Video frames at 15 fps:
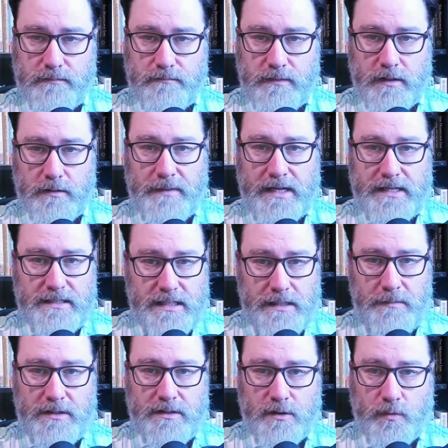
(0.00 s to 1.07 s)
thereby
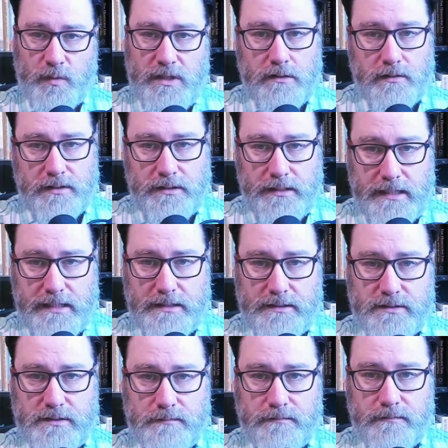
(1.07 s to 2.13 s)
keeping the reader engaged.